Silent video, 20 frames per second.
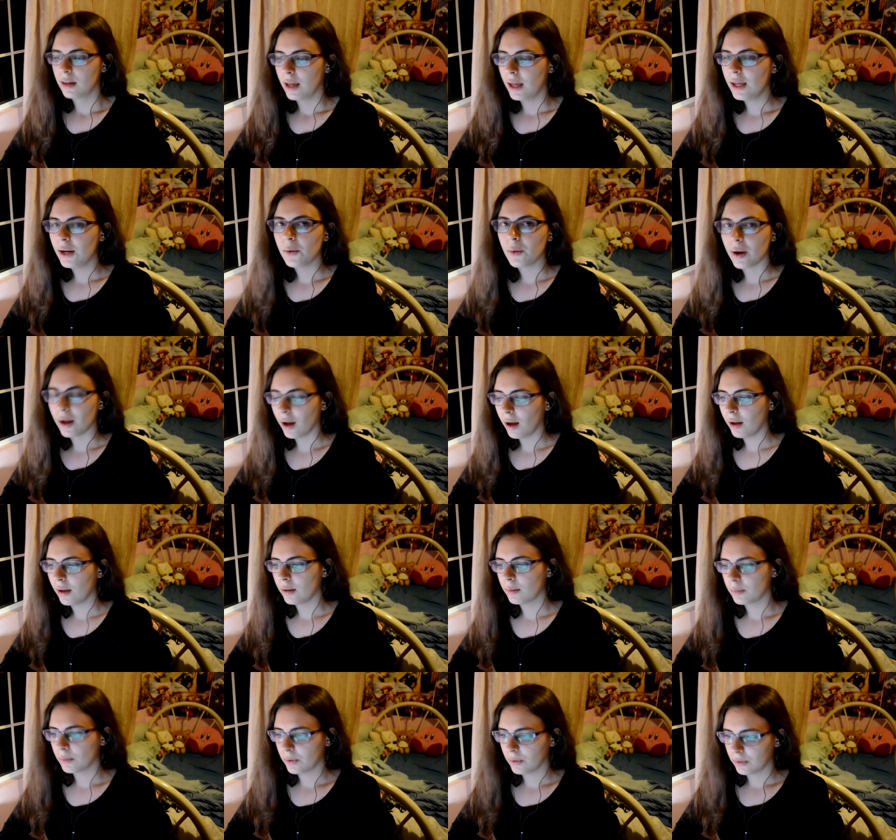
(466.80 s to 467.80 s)
Anyway, I
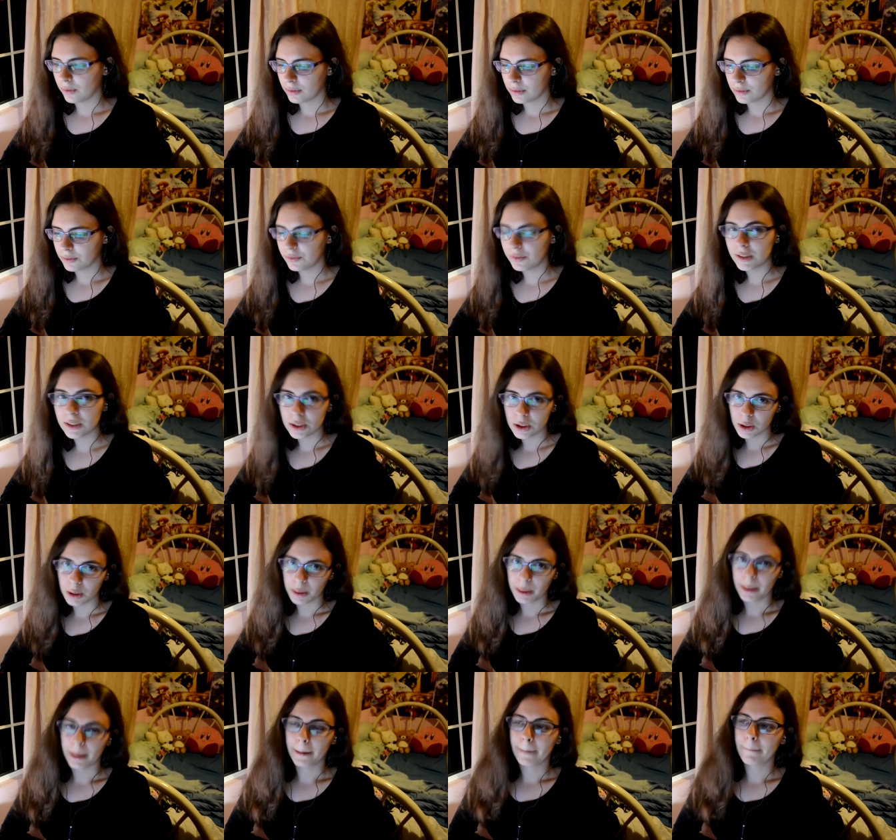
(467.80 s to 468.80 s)
am going to finish it
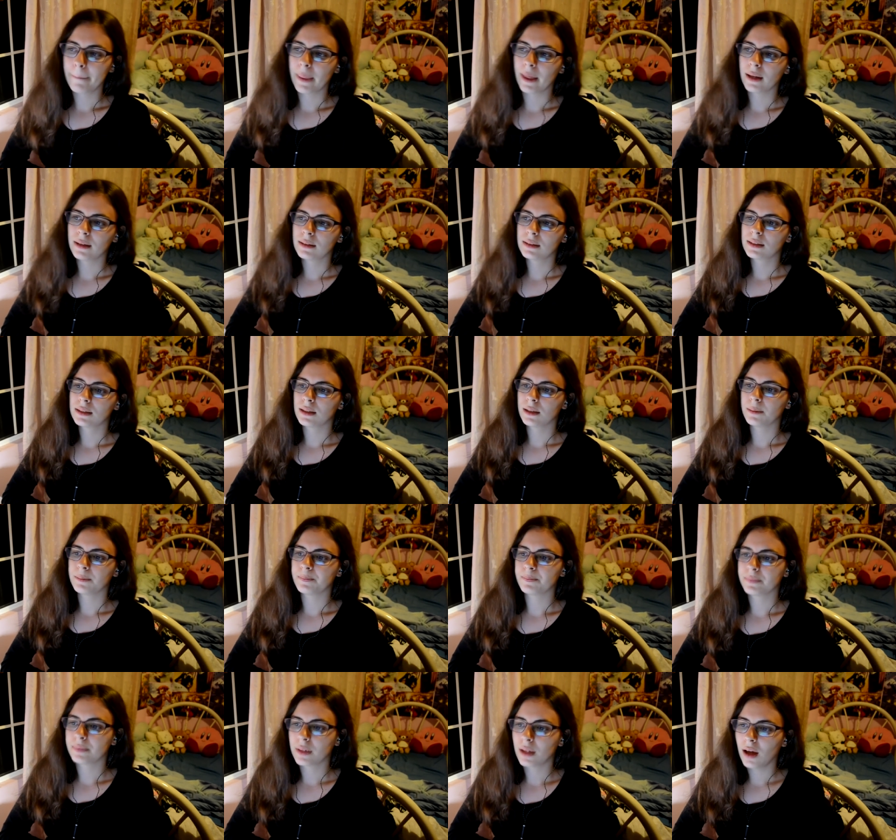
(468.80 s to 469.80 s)
there. And um,
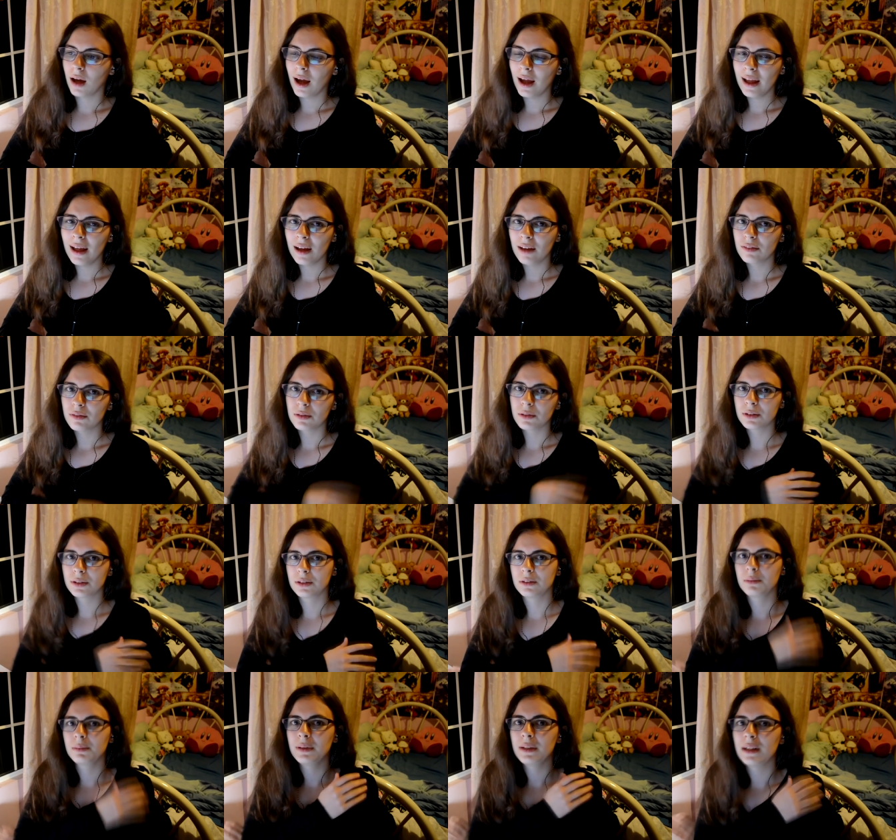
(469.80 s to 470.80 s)
I have
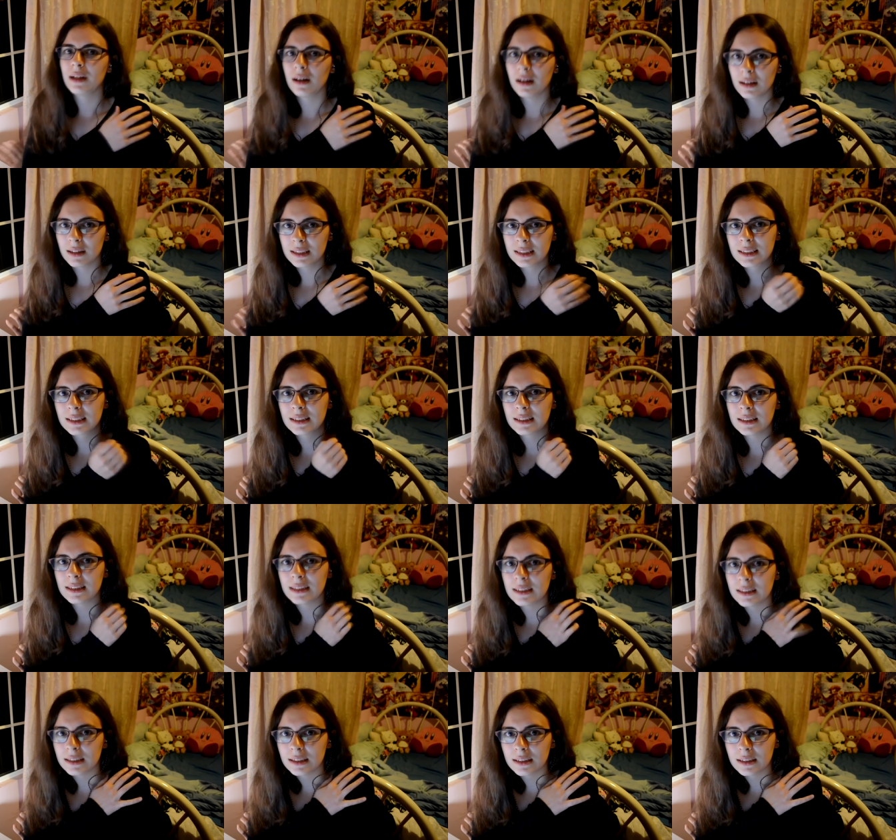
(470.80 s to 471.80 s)
also been asked
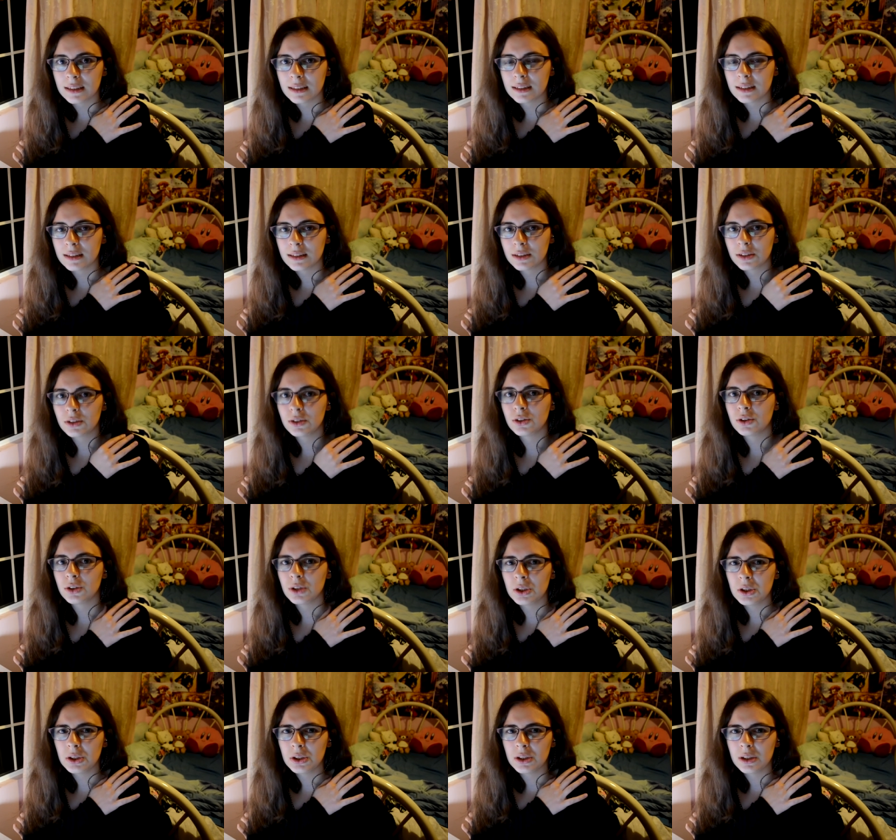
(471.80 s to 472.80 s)
uh, to
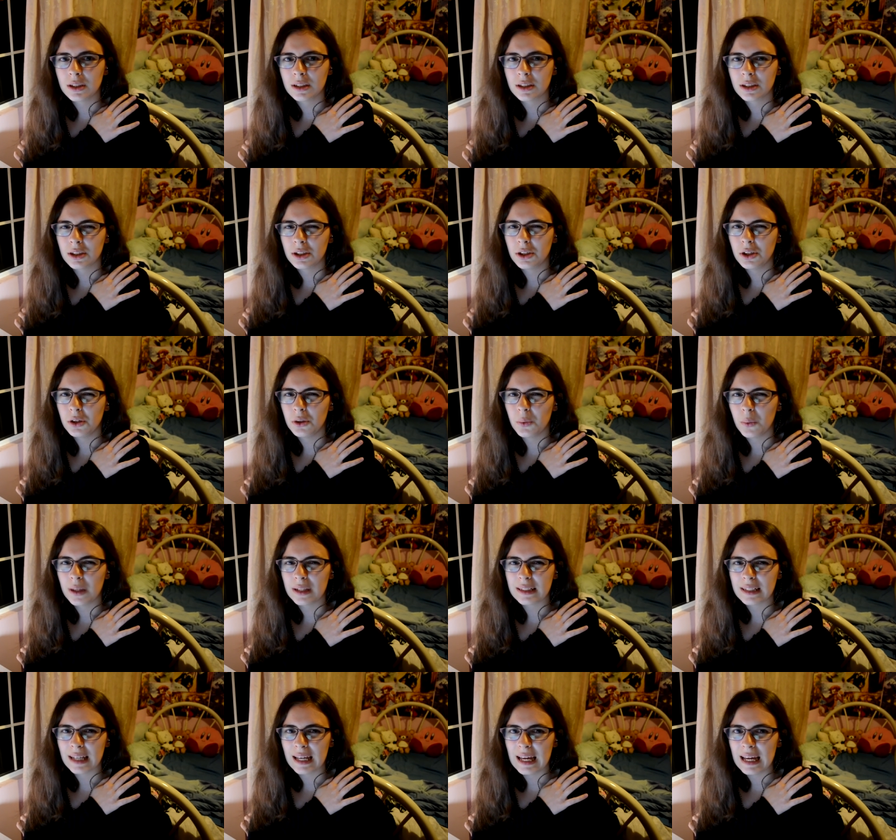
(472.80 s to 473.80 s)
do a Q
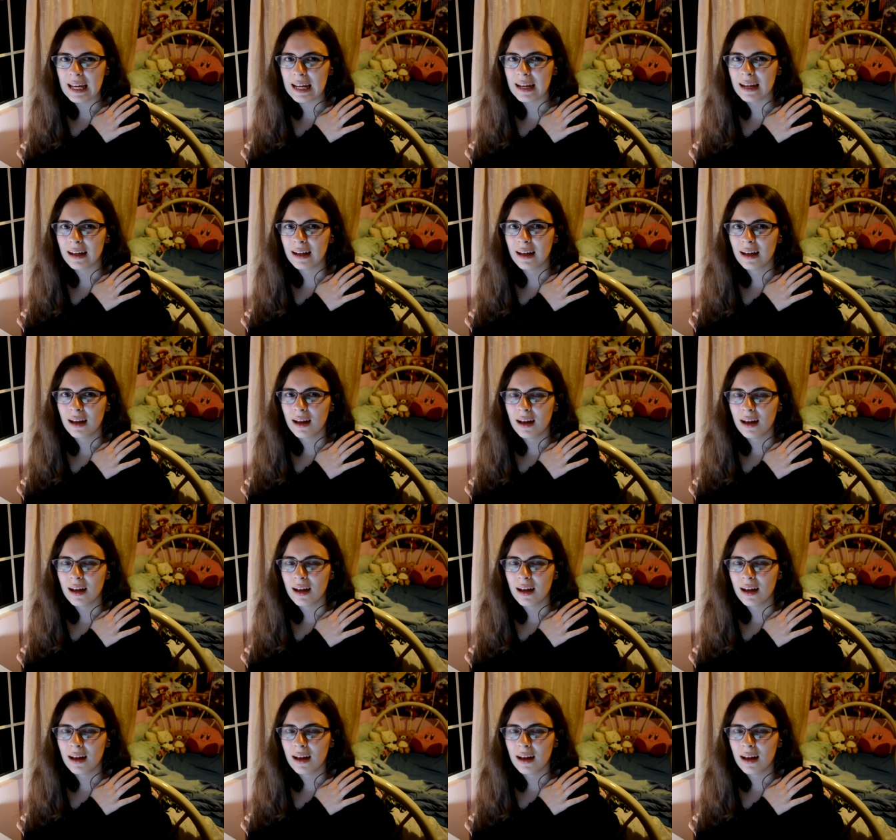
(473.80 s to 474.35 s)
and A.